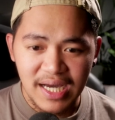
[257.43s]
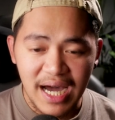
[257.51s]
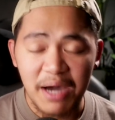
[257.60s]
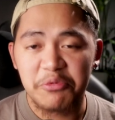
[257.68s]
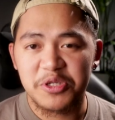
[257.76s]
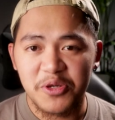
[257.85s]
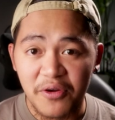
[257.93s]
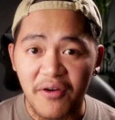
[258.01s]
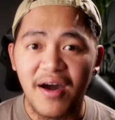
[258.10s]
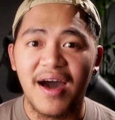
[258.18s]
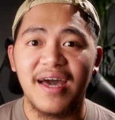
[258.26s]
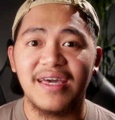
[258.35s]
I would
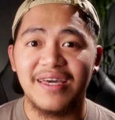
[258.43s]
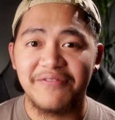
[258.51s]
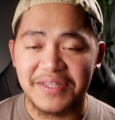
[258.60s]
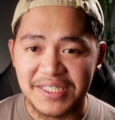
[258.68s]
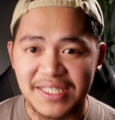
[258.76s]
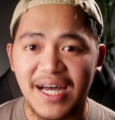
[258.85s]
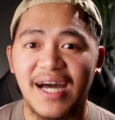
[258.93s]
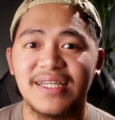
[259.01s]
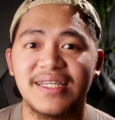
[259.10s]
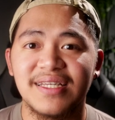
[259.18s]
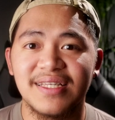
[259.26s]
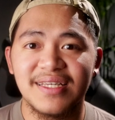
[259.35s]
cry if it's
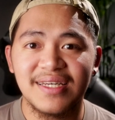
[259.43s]
not.